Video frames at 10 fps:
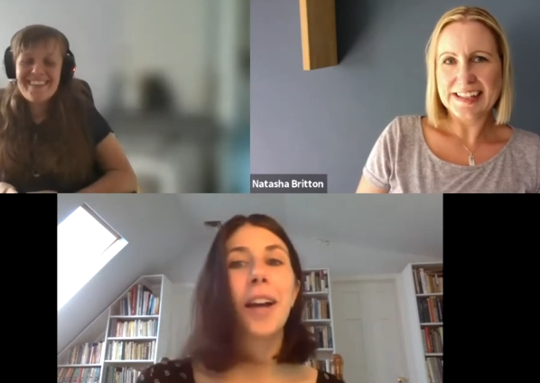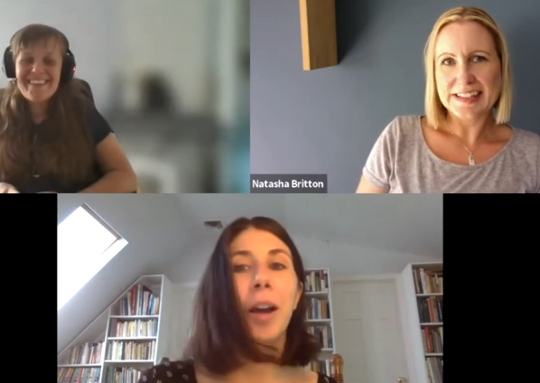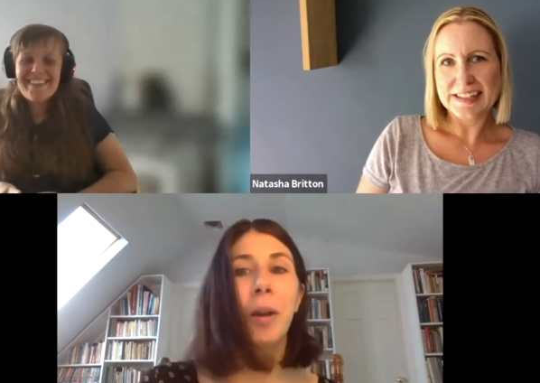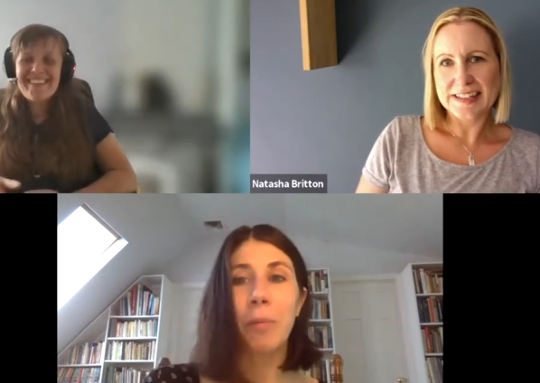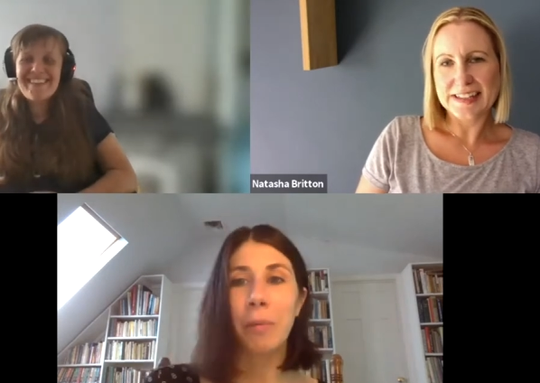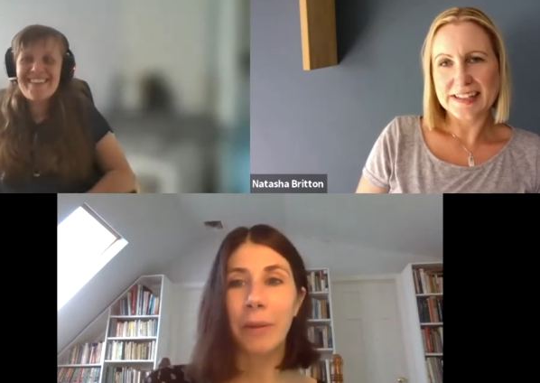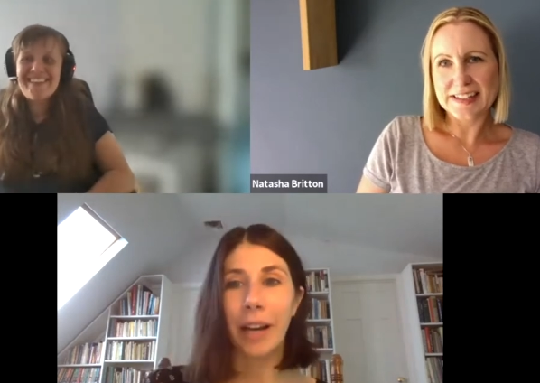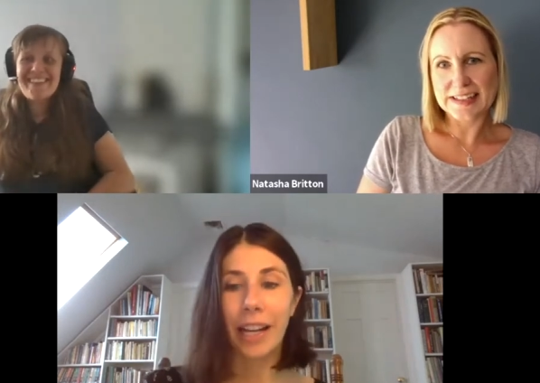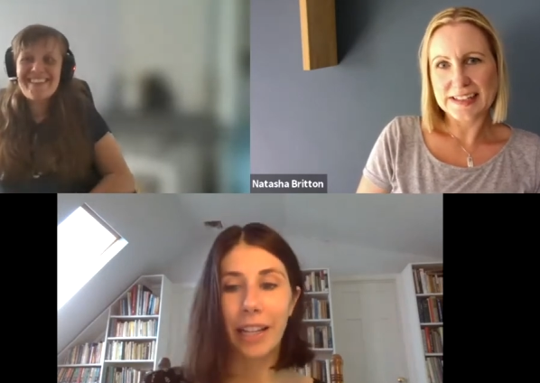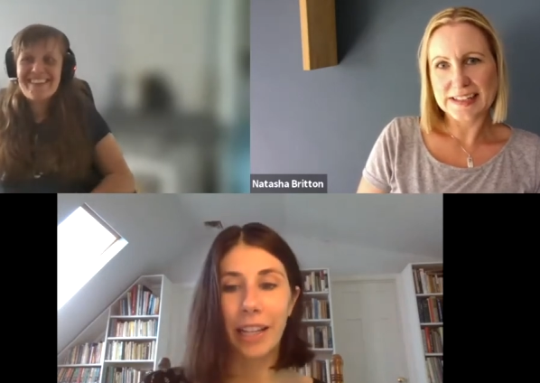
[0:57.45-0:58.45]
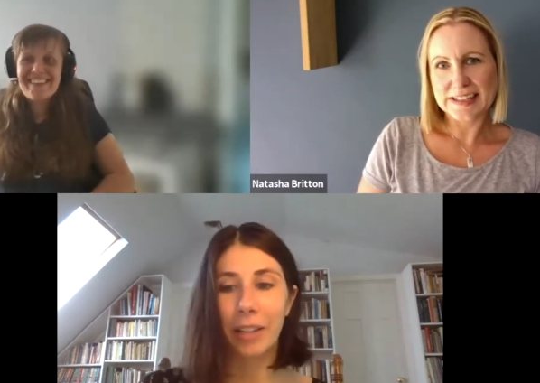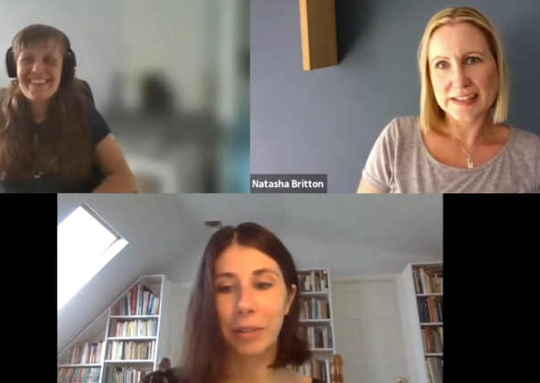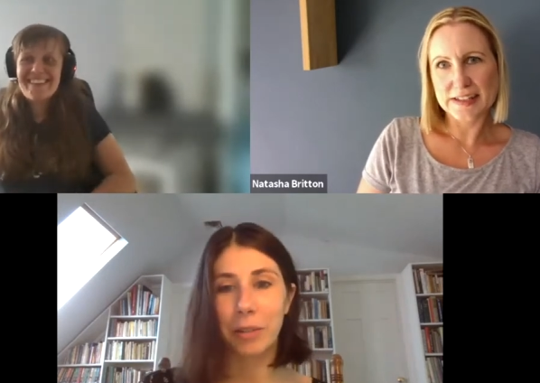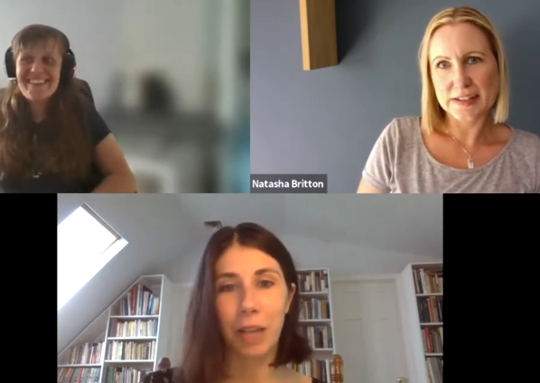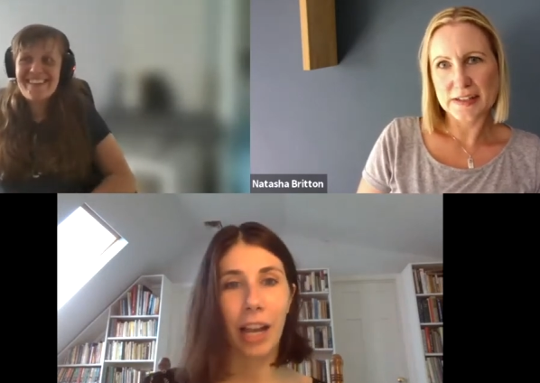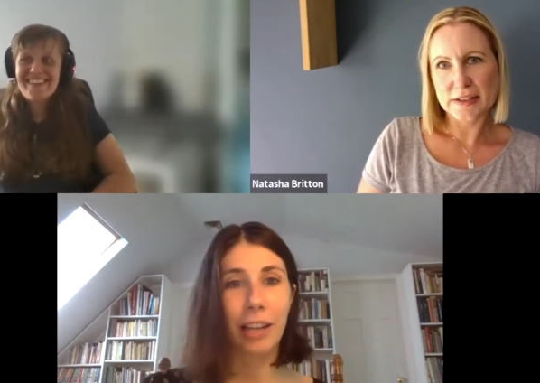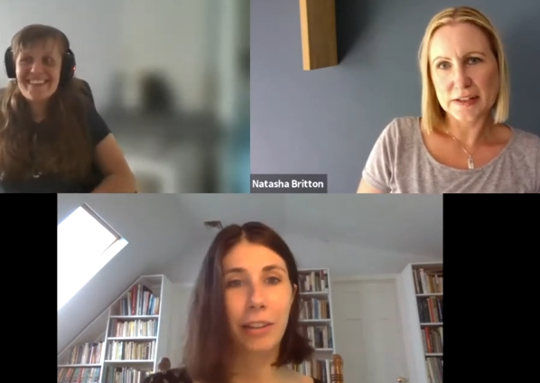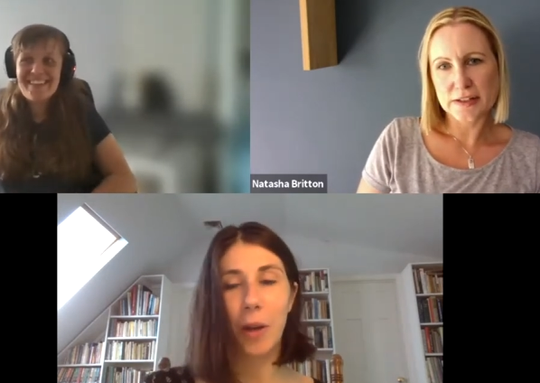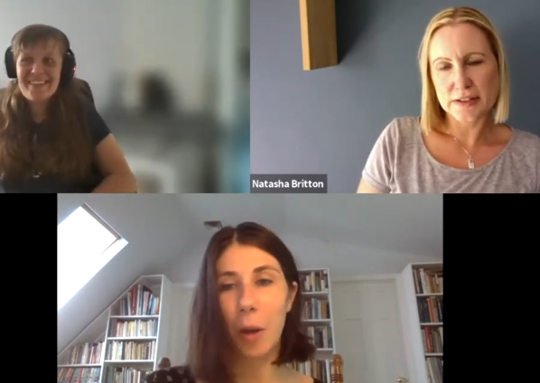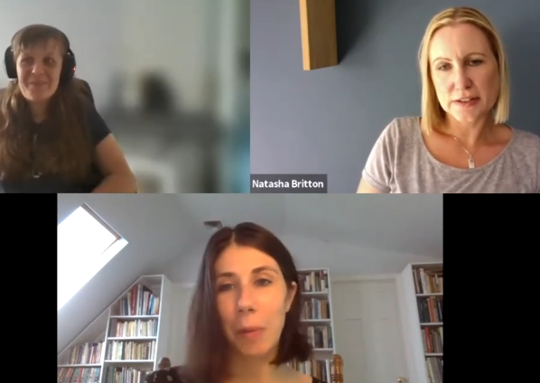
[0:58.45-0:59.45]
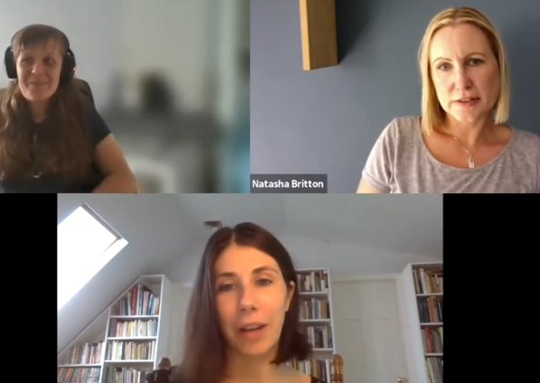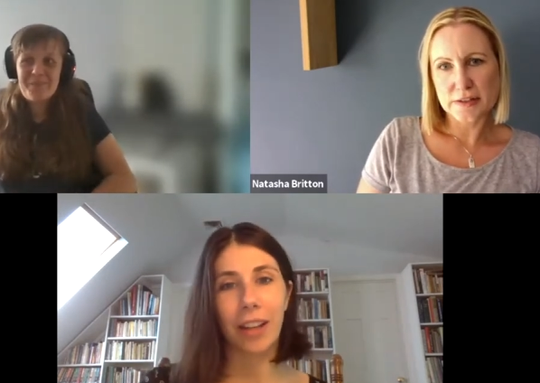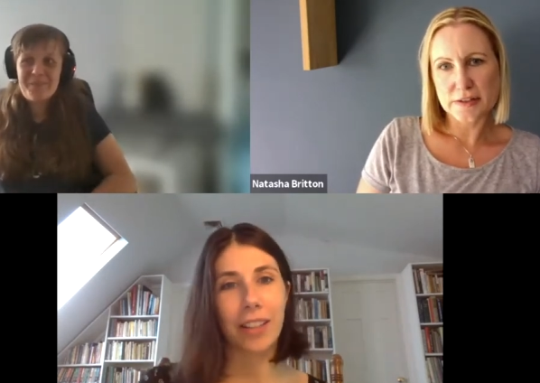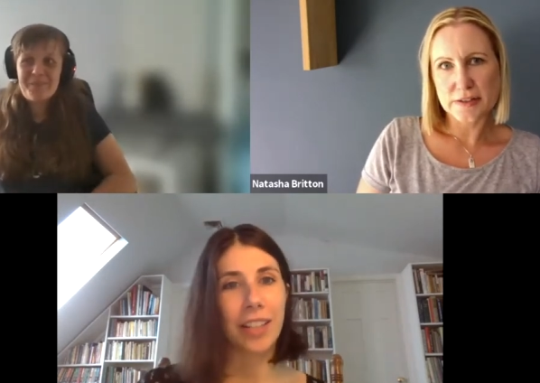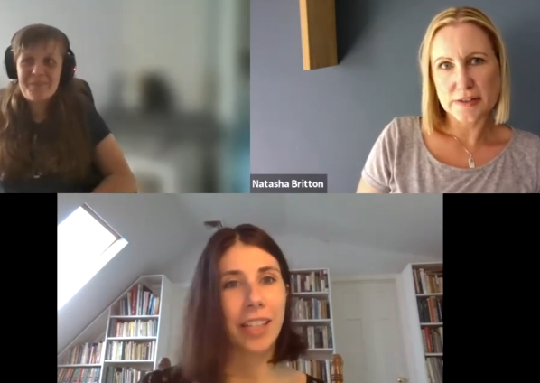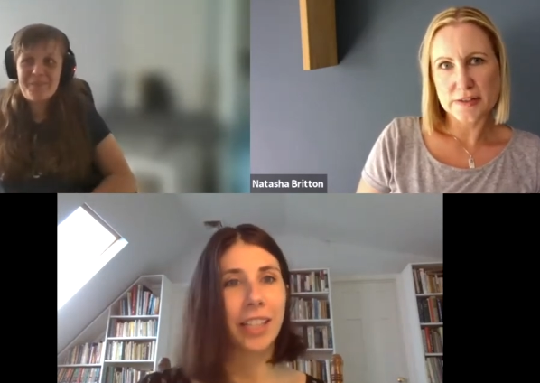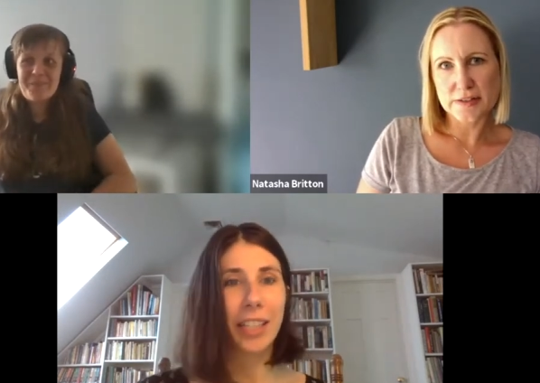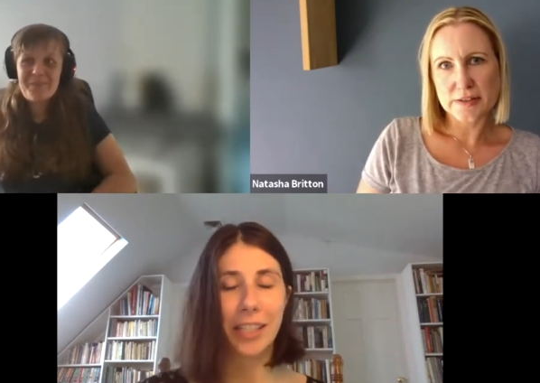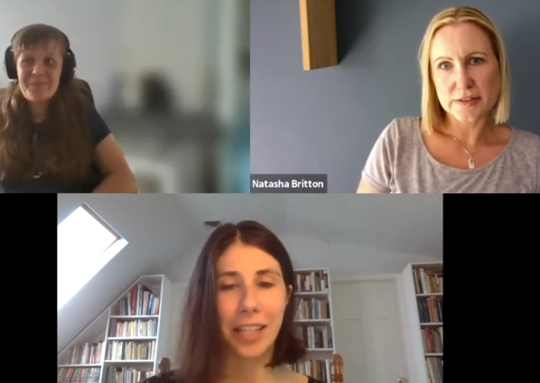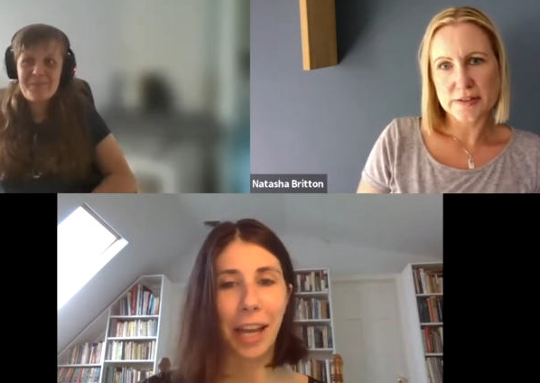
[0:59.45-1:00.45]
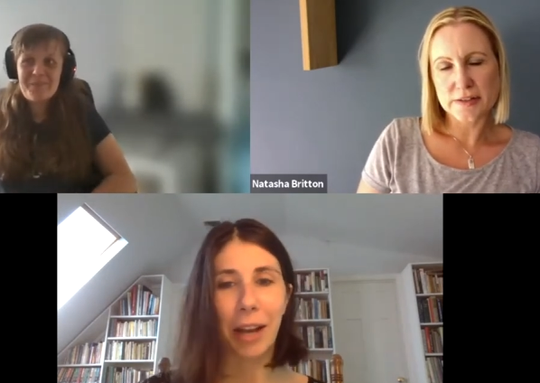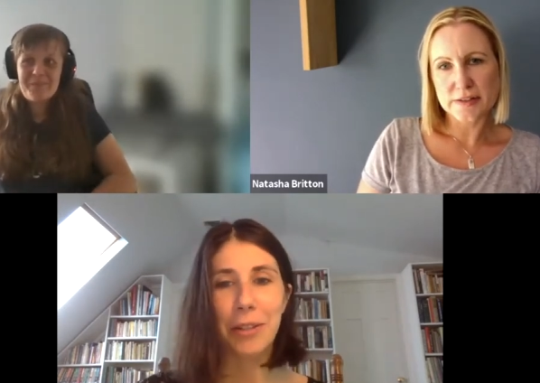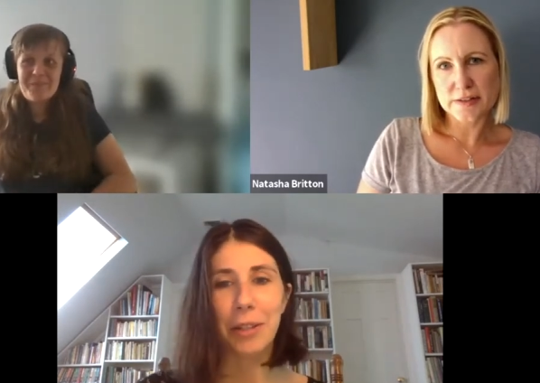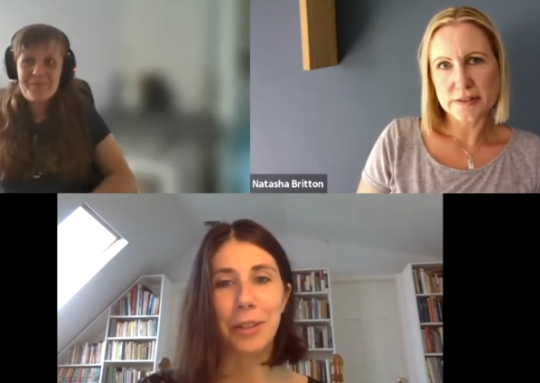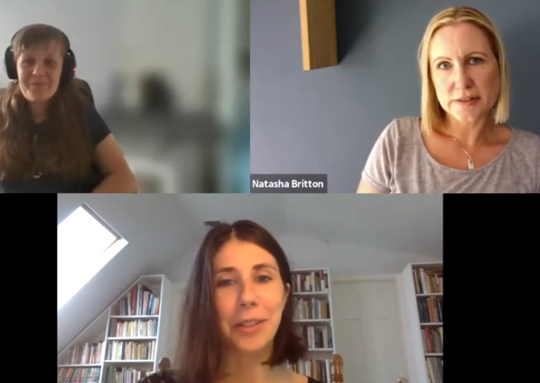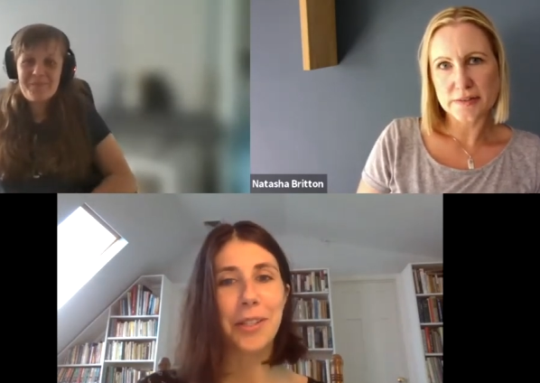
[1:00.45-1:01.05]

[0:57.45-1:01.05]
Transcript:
Speaker 1: Um, I I grew up in a in a dancing household,